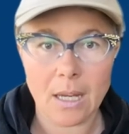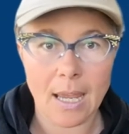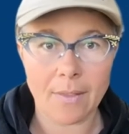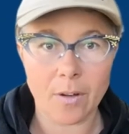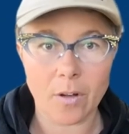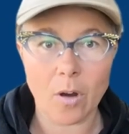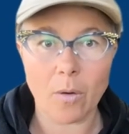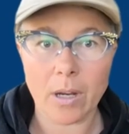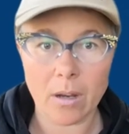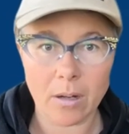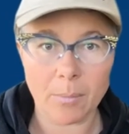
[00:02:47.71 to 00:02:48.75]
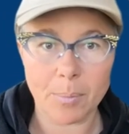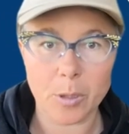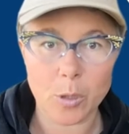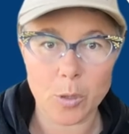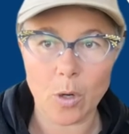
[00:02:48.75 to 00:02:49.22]
and they're going on a
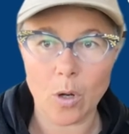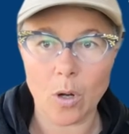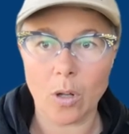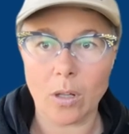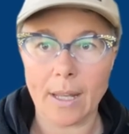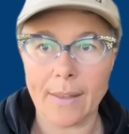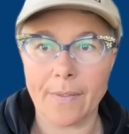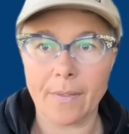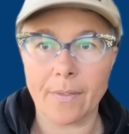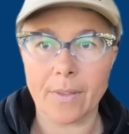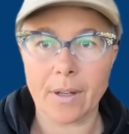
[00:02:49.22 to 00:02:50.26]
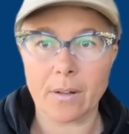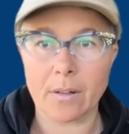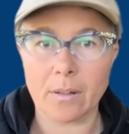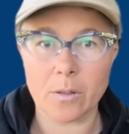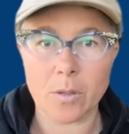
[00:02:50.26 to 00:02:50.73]
patrol and
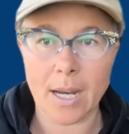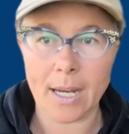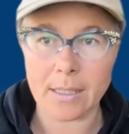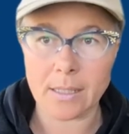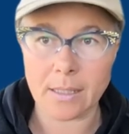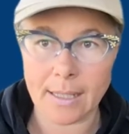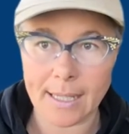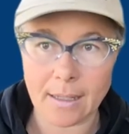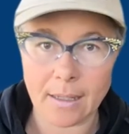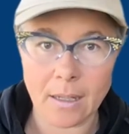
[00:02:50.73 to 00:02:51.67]
they're trying to